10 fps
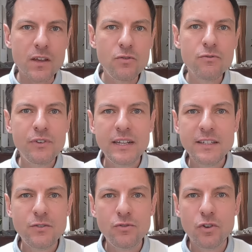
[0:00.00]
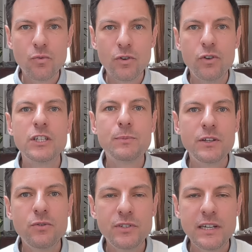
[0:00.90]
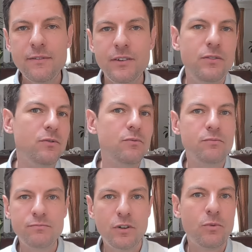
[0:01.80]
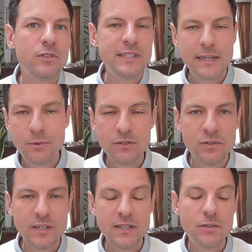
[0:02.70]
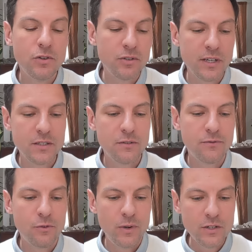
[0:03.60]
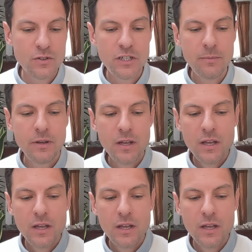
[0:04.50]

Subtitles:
you feel that you don't want to express yourself and you don't want to celebrate success in the context of a relationship.